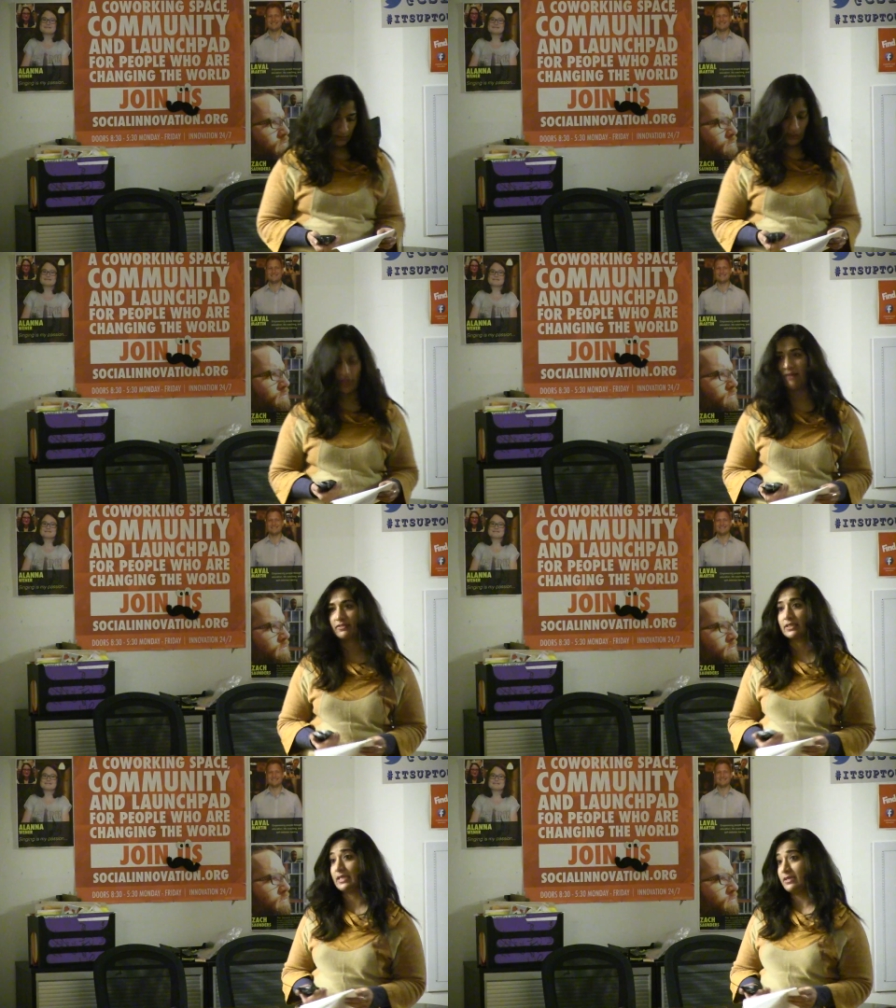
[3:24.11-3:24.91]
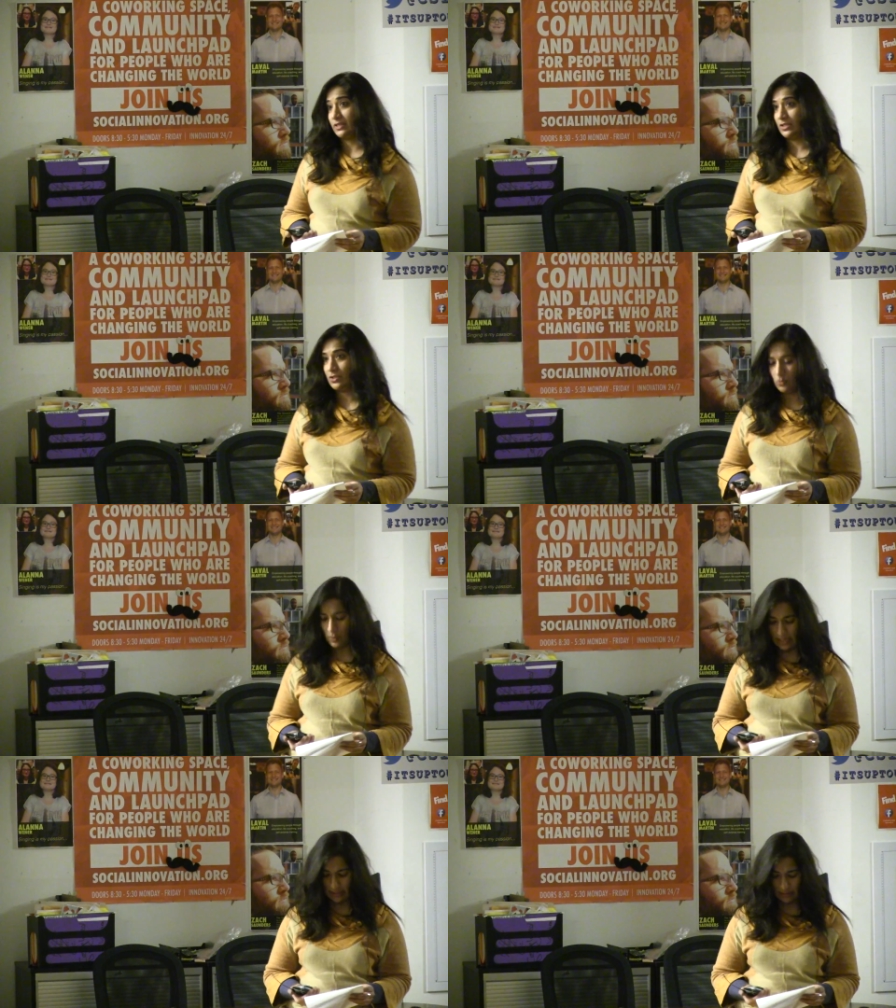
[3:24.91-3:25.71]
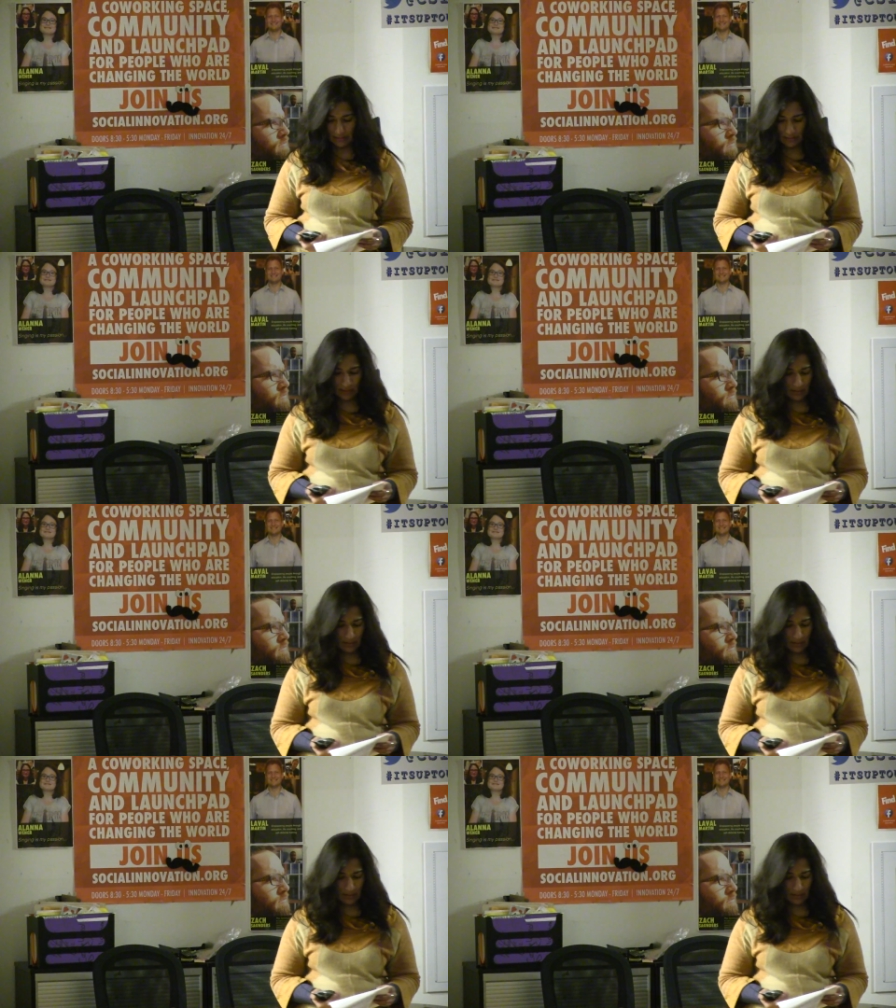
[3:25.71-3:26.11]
You'd have to leave in 2 weeks.